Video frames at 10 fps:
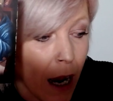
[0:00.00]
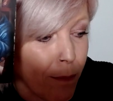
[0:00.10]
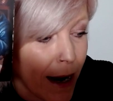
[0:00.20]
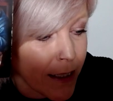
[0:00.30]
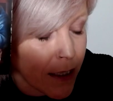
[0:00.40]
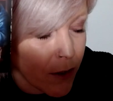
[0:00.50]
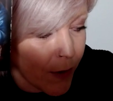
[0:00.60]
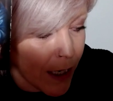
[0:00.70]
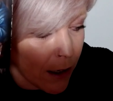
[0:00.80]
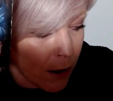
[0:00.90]

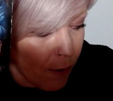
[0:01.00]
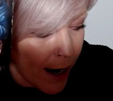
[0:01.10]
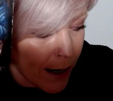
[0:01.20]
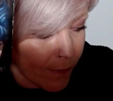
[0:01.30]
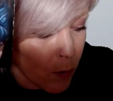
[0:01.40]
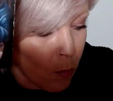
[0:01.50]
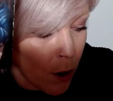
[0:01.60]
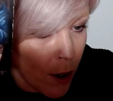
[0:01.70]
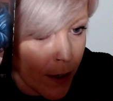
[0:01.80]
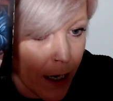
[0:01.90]
Mastering your craft,
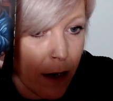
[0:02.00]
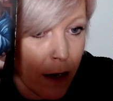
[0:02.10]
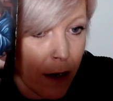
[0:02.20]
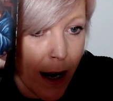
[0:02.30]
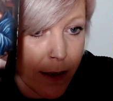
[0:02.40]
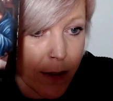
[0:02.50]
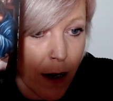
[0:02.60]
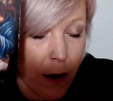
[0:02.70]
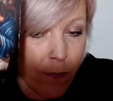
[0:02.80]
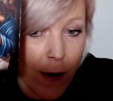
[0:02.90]
working your ass
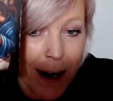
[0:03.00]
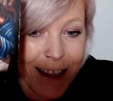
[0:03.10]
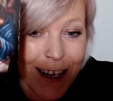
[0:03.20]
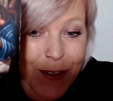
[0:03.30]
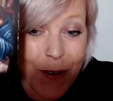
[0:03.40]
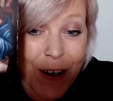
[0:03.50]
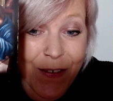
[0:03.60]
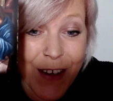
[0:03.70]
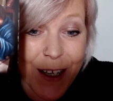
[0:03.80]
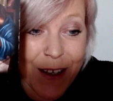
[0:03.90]
off, right? That's what I
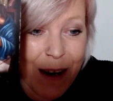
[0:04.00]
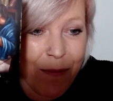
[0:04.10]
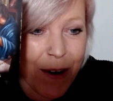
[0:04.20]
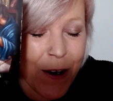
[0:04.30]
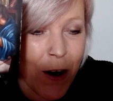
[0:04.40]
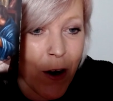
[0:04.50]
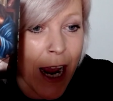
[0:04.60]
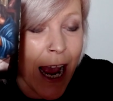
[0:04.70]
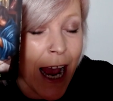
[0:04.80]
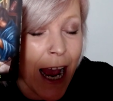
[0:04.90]
feel, Capricorn.
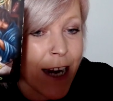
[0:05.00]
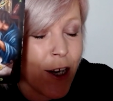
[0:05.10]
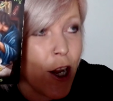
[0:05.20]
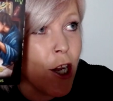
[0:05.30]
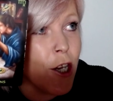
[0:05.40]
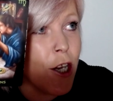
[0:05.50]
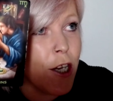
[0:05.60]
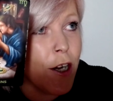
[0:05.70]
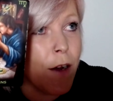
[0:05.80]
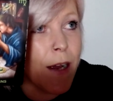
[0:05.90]
And
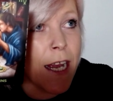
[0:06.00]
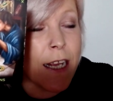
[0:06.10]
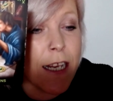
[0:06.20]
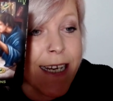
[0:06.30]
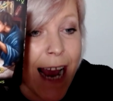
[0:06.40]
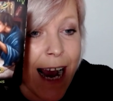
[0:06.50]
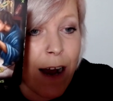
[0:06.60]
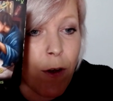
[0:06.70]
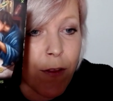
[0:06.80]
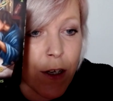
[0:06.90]
you know,
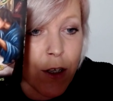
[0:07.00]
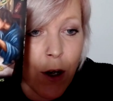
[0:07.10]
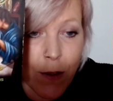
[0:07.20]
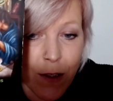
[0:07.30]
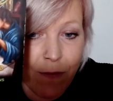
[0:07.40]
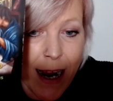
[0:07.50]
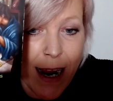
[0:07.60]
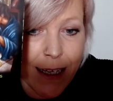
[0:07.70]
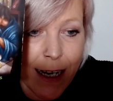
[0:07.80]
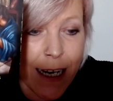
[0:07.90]
now the doors are
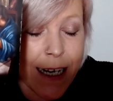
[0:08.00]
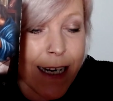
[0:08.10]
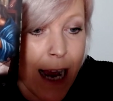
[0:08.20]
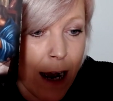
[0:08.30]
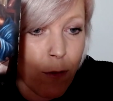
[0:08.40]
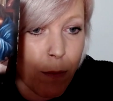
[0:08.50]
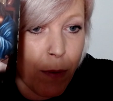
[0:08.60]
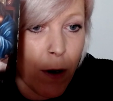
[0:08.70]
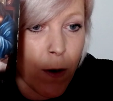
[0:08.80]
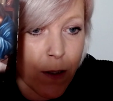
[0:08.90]
ready, now the
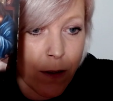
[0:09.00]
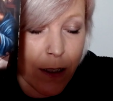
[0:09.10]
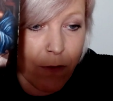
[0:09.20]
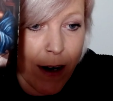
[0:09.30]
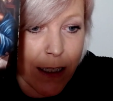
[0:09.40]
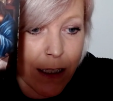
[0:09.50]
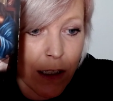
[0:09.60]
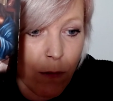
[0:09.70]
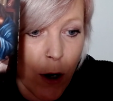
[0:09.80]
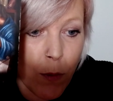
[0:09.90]
portal is ready
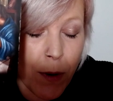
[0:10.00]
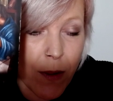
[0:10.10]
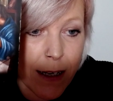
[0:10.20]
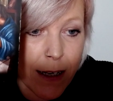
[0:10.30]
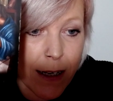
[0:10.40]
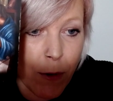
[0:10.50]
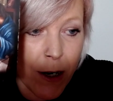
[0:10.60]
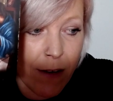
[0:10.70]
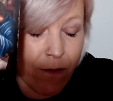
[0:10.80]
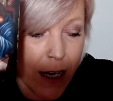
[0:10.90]
to open. That's
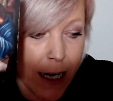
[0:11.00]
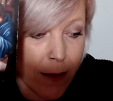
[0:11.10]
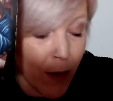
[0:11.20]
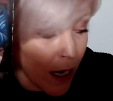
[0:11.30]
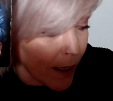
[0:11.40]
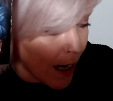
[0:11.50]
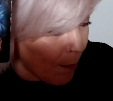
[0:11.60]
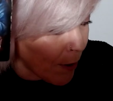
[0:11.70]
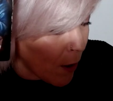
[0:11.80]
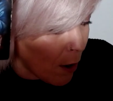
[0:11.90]
what I feel.
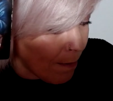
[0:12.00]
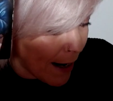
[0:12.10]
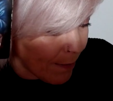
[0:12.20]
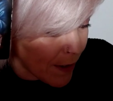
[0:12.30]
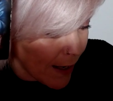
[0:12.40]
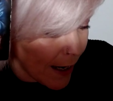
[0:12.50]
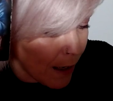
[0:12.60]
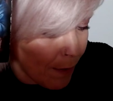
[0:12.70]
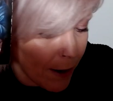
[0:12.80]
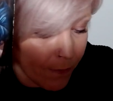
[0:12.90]
Capricorn might be saying
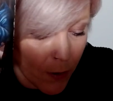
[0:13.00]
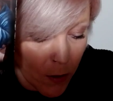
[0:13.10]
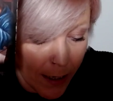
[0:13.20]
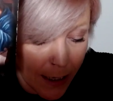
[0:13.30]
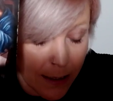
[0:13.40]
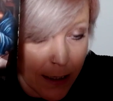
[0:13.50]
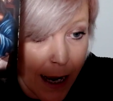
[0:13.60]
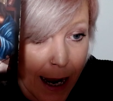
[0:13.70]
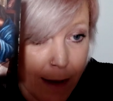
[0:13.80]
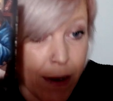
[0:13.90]
about fucking
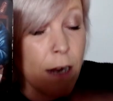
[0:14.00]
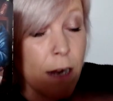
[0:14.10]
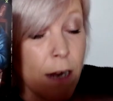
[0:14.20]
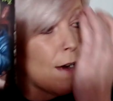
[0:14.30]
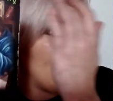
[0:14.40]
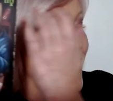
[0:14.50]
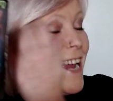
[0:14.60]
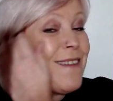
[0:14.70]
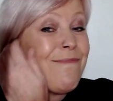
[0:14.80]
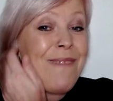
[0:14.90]
time, right?
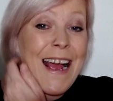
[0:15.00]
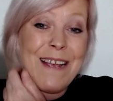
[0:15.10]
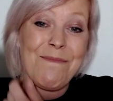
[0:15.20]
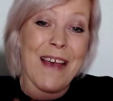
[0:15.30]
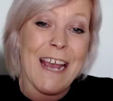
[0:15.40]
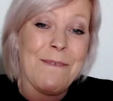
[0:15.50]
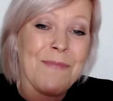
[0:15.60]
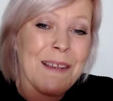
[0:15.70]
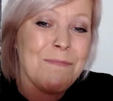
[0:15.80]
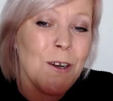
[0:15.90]
It might be,
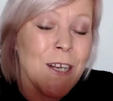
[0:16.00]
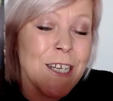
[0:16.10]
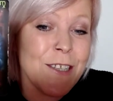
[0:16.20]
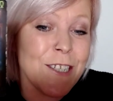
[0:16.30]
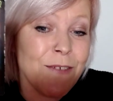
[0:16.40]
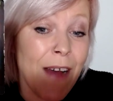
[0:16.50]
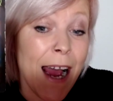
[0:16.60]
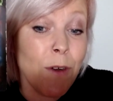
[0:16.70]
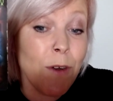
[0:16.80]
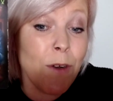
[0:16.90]
but the
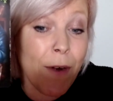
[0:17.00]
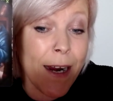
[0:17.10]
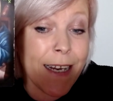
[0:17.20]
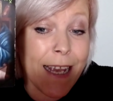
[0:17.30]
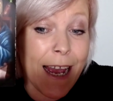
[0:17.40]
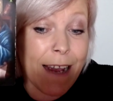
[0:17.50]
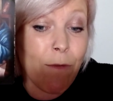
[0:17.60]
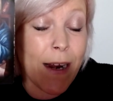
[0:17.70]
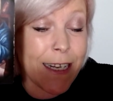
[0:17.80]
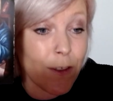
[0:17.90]
divine will bring
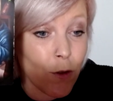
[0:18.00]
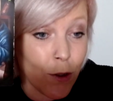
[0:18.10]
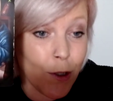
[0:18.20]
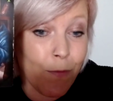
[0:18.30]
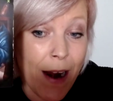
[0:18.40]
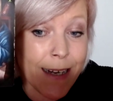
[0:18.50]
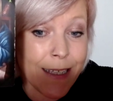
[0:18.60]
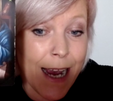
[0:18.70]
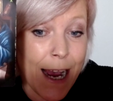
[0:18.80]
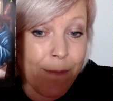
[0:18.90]
it when it's good and
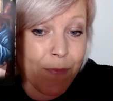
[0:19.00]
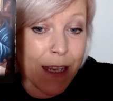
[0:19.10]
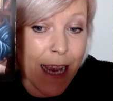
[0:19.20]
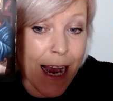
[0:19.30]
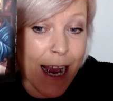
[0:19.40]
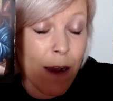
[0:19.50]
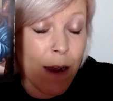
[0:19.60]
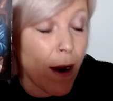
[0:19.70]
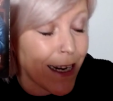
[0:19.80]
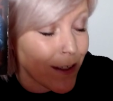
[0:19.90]
ready.
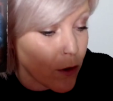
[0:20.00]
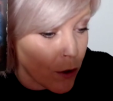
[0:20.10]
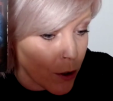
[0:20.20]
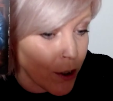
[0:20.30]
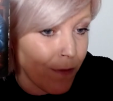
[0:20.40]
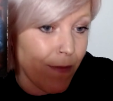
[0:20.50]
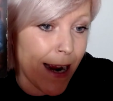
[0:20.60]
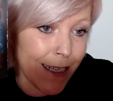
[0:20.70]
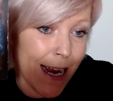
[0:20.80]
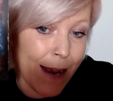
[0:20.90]
Yeah, when it's good and
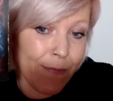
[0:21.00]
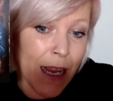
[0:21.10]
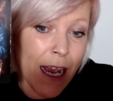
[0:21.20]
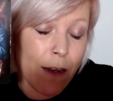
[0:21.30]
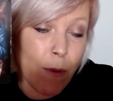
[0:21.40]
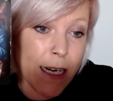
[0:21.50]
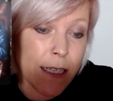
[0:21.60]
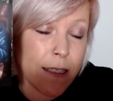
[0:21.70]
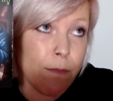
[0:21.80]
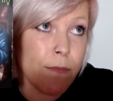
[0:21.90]
ready, and when
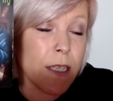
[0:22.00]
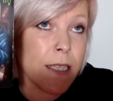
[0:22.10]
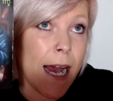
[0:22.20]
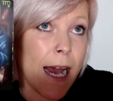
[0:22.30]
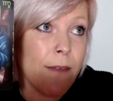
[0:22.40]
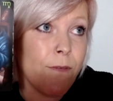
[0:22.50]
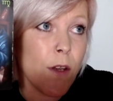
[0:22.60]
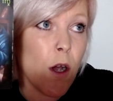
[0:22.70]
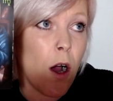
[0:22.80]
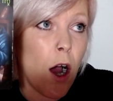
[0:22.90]
it's the time for
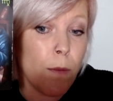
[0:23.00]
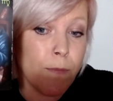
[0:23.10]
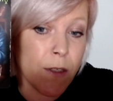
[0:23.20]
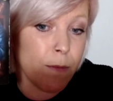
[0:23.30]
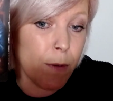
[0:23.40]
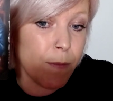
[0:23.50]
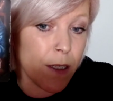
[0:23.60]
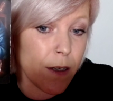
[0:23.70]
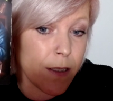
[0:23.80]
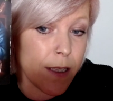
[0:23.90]
your optimum
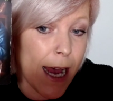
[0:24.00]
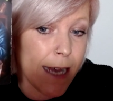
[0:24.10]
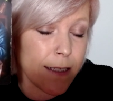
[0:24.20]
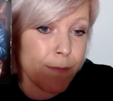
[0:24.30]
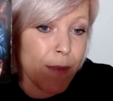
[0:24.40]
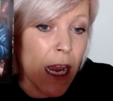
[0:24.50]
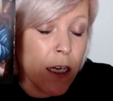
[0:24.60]
success.